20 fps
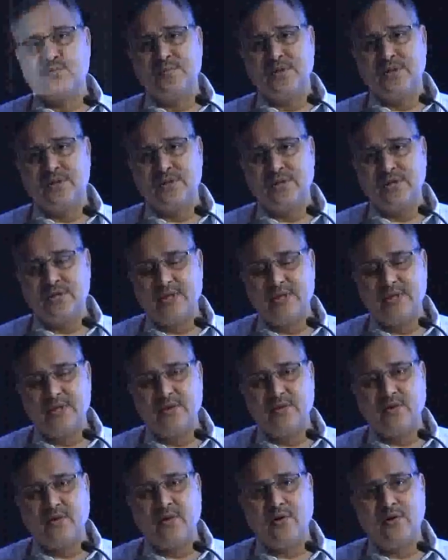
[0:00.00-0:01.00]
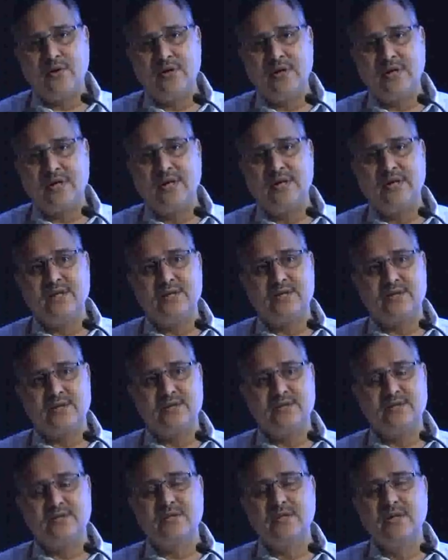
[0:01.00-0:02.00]
to be treated in all the
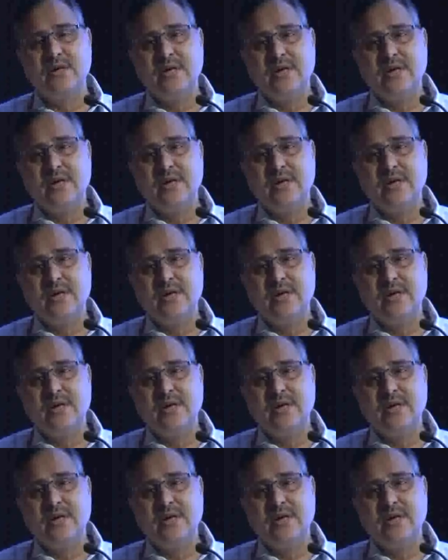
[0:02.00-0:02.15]
conditions,